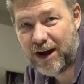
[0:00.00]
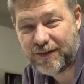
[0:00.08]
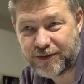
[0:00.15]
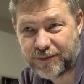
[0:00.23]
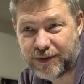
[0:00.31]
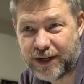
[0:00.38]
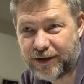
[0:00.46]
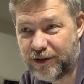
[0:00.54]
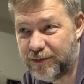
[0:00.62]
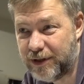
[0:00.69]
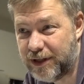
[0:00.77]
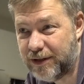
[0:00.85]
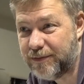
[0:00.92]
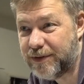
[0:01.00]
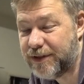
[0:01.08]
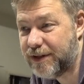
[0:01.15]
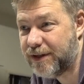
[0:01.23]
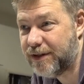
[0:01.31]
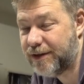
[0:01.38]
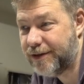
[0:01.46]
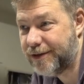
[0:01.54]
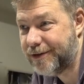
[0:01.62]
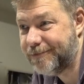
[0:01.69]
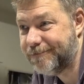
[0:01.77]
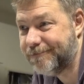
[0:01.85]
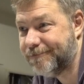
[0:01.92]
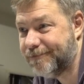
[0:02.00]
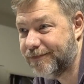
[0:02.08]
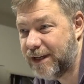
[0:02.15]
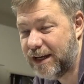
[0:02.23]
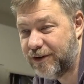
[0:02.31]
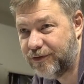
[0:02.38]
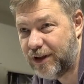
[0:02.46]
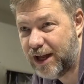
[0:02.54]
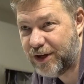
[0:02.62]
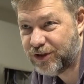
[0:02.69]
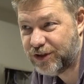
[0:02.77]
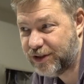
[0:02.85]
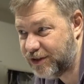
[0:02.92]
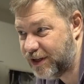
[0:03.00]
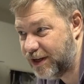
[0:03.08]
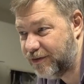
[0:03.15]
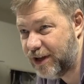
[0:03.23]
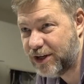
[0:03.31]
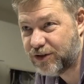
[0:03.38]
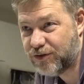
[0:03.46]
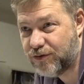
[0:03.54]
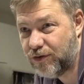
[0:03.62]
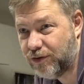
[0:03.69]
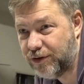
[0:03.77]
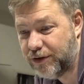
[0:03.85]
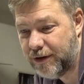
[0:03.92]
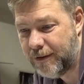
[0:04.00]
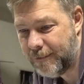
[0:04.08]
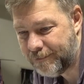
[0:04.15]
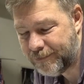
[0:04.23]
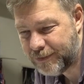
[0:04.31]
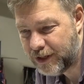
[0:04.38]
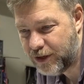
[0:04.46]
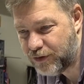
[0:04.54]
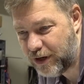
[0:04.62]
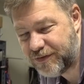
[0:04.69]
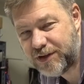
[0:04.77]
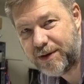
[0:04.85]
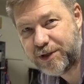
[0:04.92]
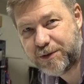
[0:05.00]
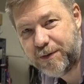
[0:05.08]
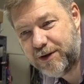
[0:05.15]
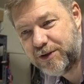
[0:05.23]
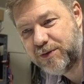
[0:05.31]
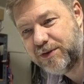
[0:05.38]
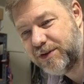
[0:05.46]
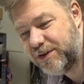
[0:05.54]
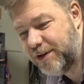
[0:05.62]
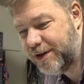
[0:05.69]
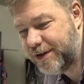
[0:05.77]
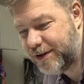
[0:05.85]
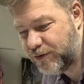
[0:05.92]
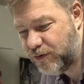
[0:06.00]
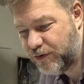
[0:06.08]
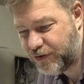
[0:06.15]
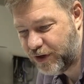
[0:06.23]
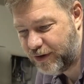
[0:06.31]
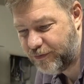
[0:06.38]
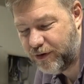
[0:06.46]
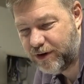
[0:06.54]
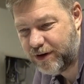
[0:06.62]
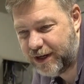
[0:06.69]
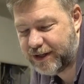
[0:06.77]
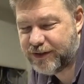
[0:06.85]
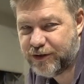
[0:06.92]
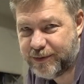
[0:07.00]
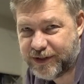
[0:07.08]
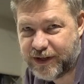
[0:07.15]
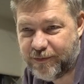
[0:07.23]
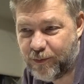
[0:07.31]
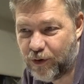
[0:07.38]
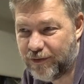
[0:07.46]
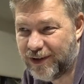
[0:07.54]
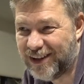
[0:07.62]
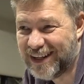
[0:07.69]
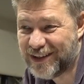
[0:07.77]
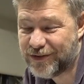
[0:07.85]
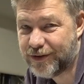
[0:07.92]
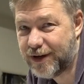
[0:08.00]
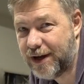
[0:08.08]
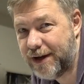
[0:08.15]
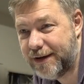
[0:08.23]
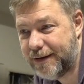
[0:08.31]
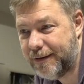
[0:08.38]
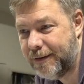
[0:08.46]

have some techno beams, data flashes, data flash controller. So I have some experience with control software. I consider myself more of a laser guy.